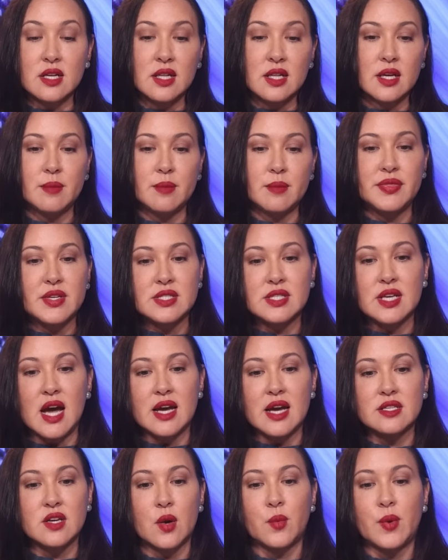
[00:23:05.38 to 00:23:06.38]
unclear, but this
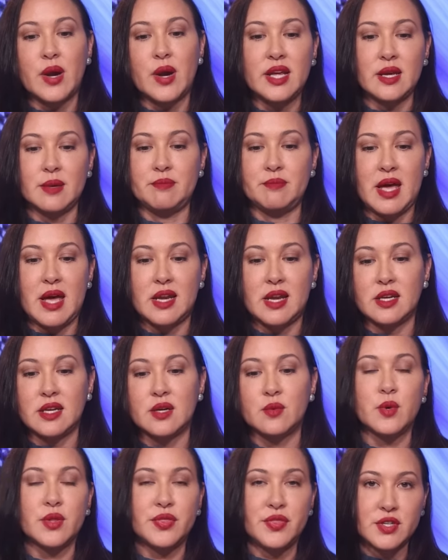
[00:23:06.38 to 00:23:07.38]
guy is already embedded
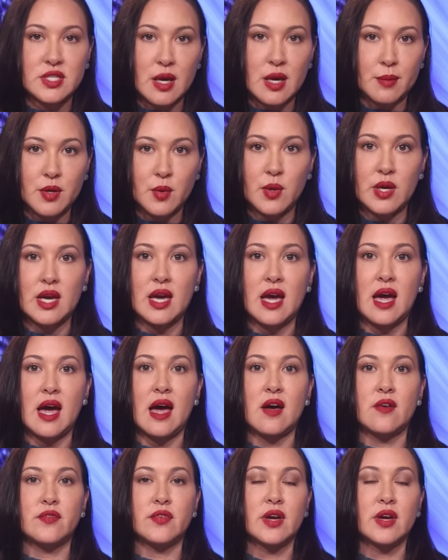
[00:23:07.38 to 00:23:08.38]
in with the
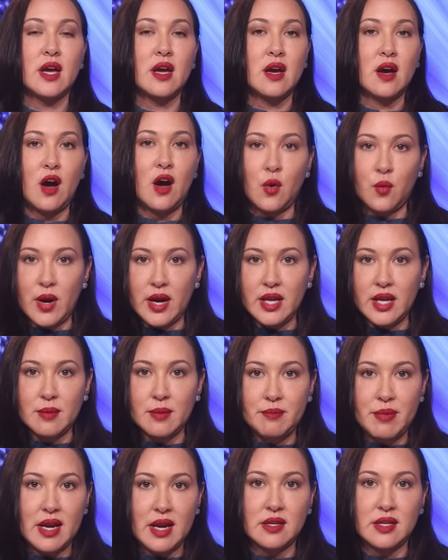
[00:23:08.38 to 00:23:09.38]
WEF
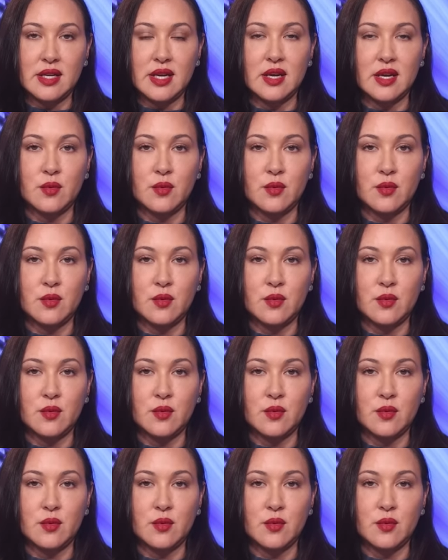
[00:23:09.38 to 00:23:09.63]
already embedded